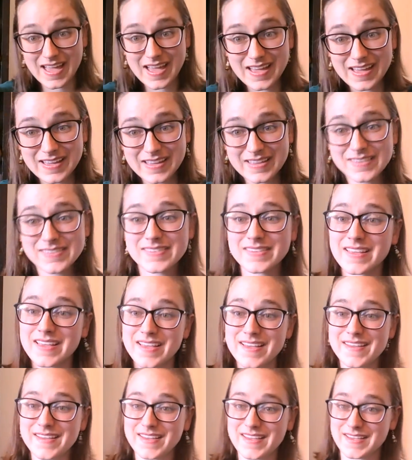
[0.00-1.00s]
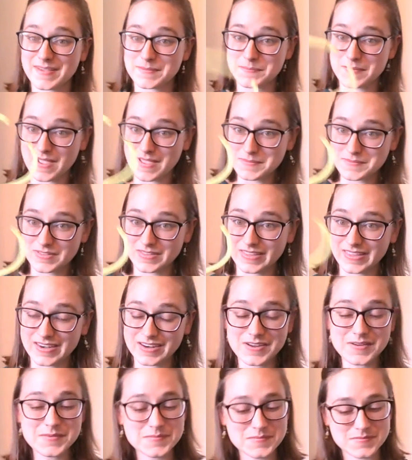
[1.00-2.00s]
has a pipe
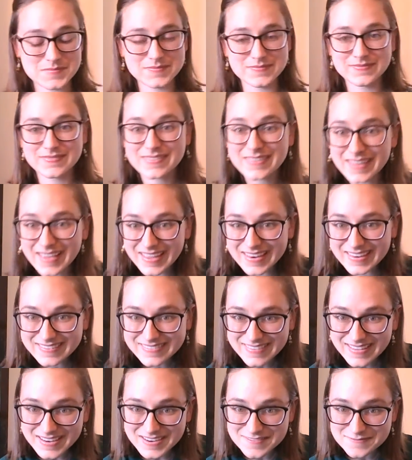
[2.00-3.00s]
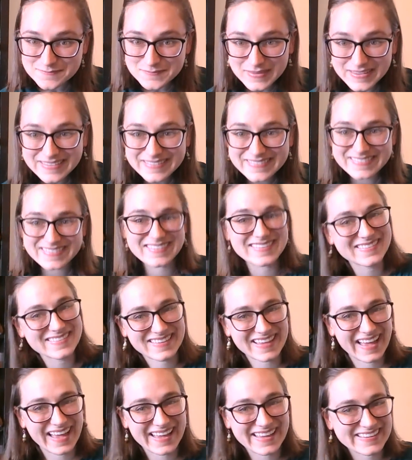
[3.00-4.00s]
cleaner and a set of beads
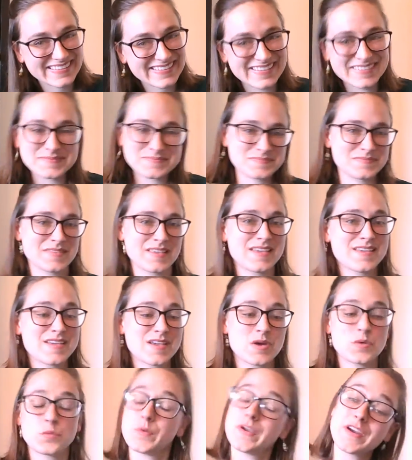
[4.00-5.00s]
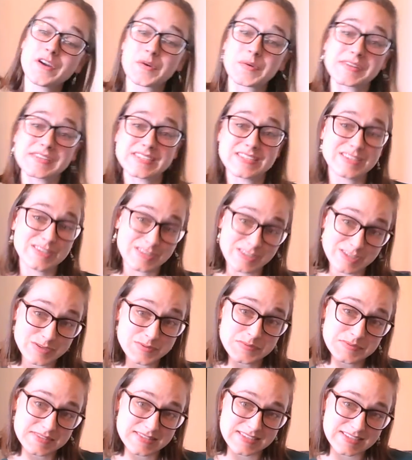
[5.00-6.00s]
inside. We are going to
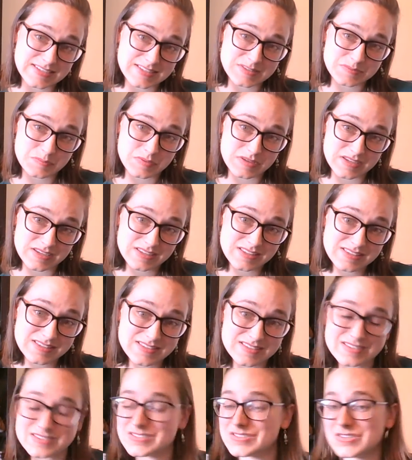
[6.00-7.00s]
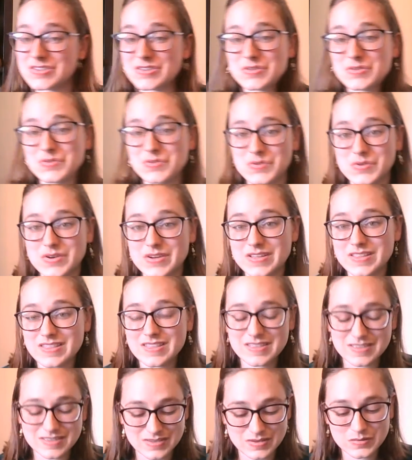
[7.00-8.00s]
use these beads to
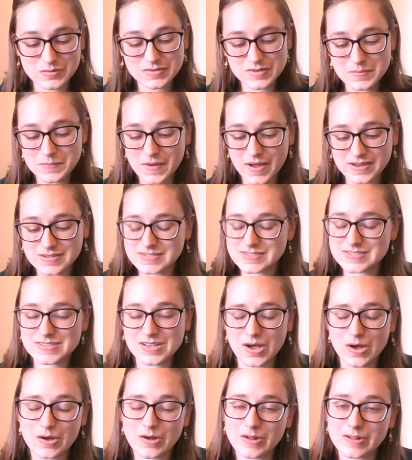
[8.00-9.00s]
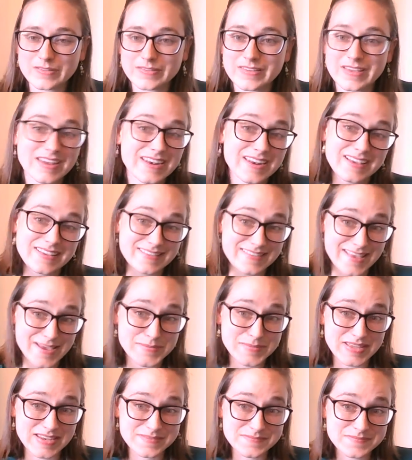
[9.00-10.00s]
use a practice called an
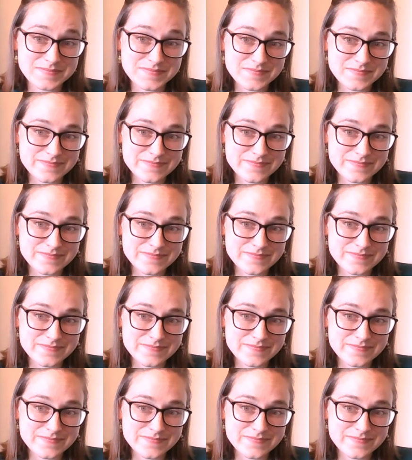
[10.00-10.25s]
examen.